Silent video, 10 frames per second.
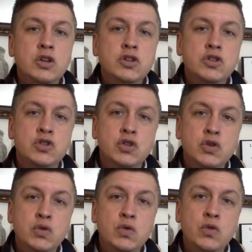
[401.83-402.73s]

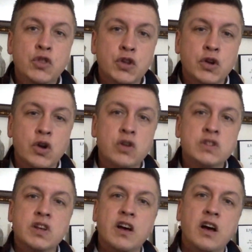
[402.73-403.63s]
2/3
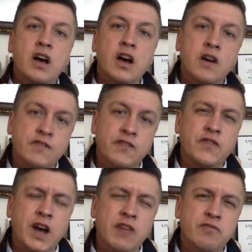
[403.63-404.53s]
of the
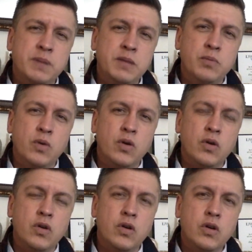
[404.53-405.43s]
5 people.
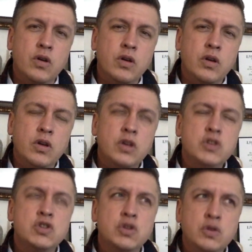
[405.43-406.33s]

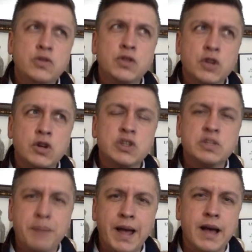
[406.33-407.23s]
2/3 to
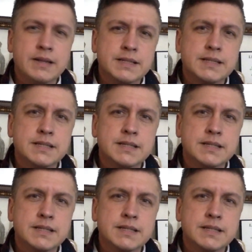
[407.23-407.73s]
pass.